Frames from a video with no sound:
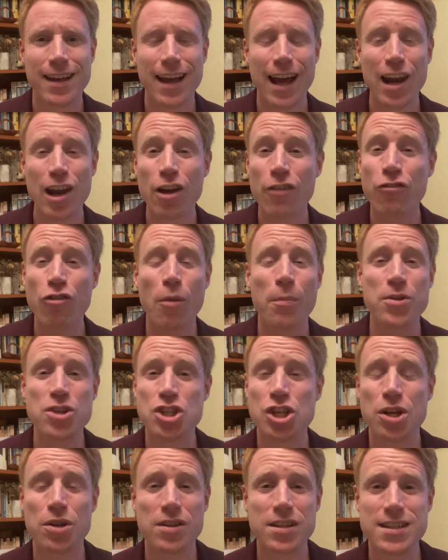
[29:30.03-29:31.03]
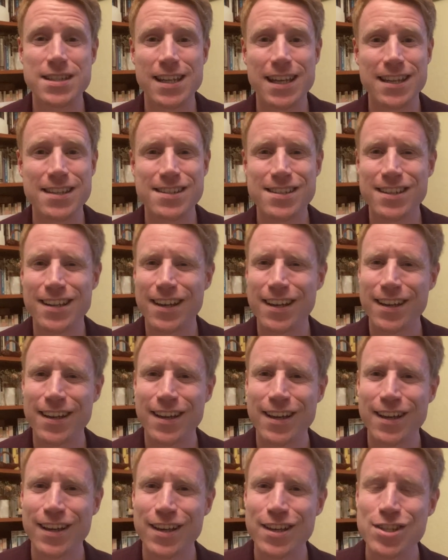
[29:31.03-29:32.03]
And look for opportunities to
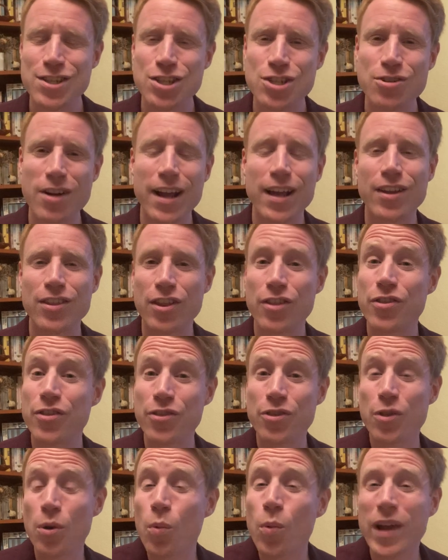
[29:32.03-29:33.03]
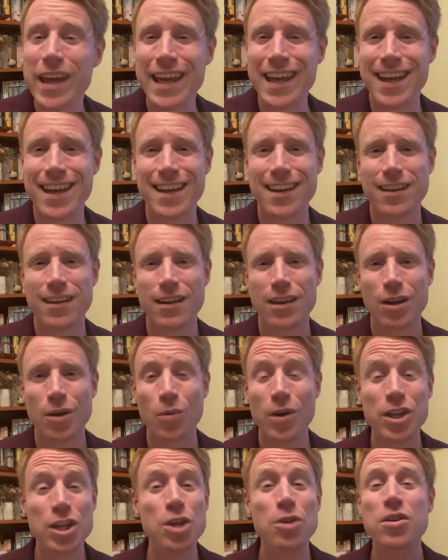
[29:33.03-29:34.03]
strengthen the weak
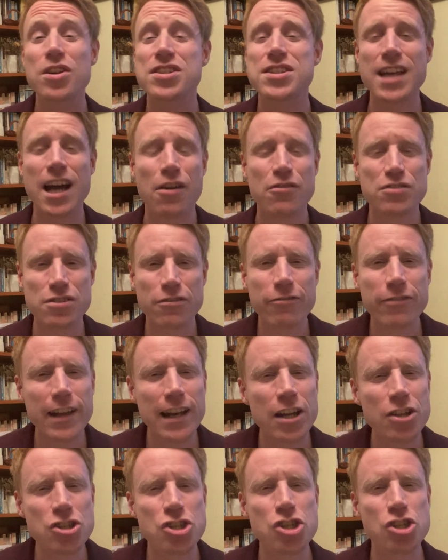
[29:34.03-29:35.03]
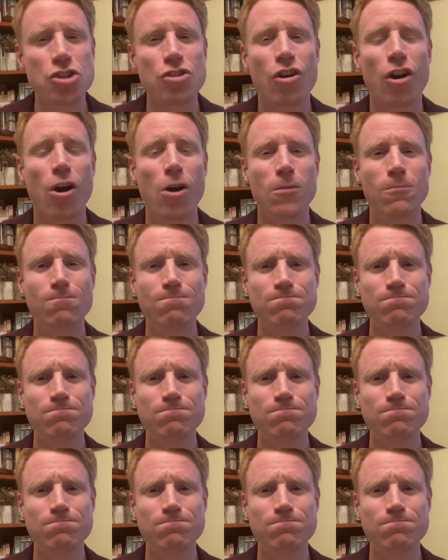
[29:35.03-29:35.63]
when you yourselves are feeling strong,